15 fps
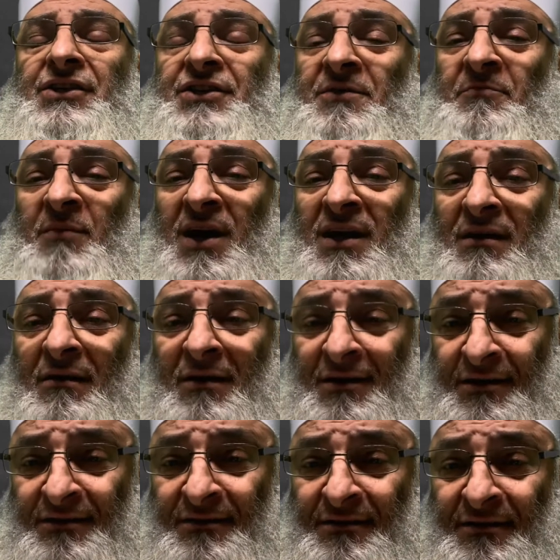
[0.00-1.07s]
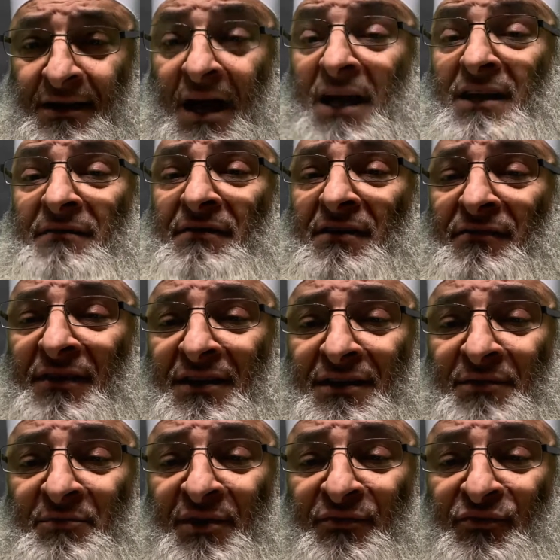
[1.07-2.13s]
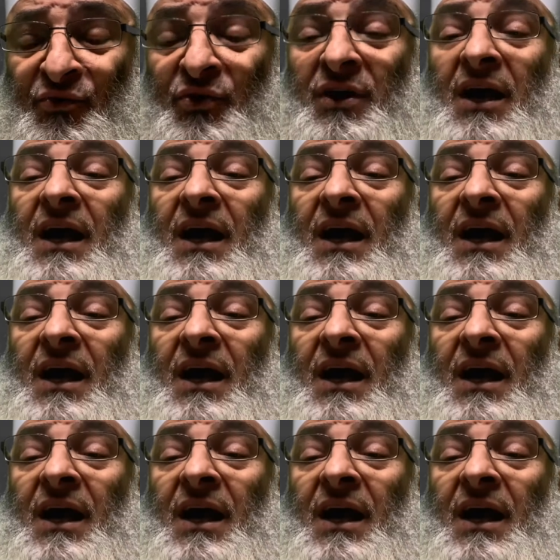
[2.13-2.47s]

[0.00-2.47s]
in my heart. I never felt it before.